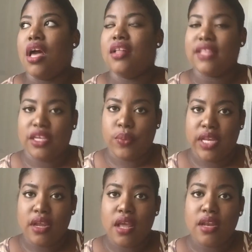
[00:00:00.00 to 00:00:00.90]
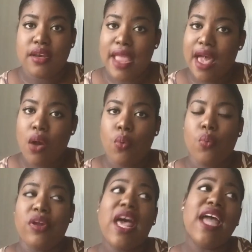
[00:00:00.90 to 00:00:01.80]
a liquid. Now,
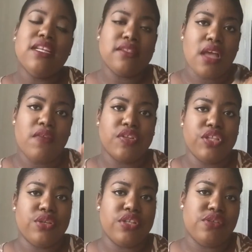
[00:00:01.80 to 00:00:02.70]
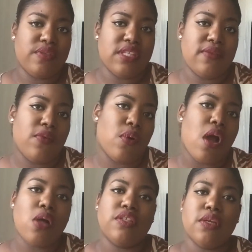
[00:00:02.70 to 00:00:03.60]
what I discovered that you can use this for
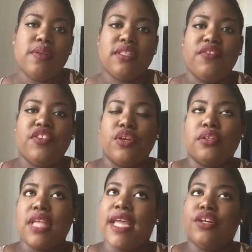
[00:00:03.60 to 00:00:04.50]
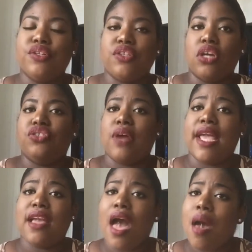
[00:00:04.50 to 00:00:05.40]
also is if your liners are
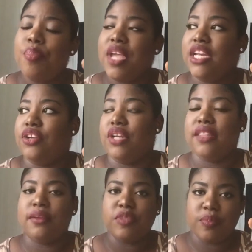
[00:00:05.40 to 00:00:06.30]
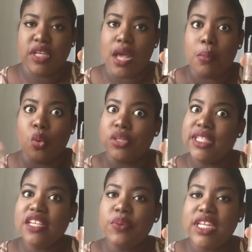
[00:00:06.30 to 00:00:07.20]
drying up and you need them to become more
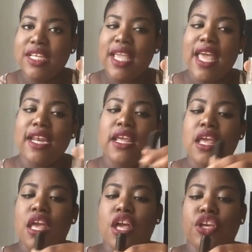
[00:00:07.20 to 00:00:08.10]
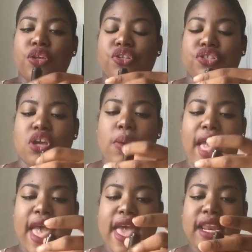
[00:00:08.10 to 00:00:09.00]
liquidy again, you just go
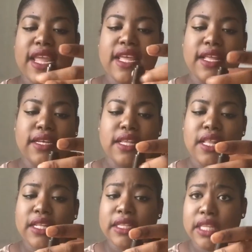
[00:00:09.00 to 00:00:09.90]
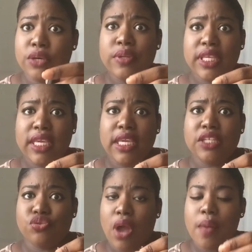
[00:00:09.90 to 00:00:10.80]
ahead and literally
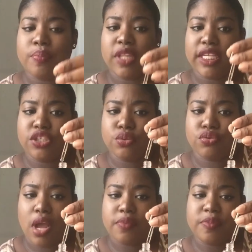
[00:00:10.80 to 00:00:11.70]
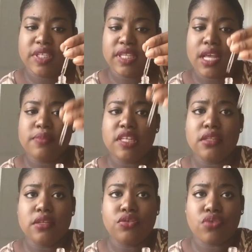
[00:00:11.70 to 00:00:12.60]
drop like 2 drops, because it comes in
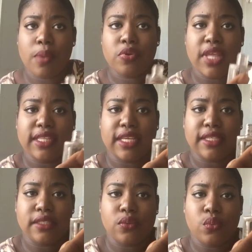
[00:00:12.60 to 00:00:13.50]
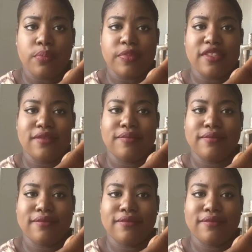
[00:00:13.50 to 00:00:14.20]
a little dropper like this. Whoops.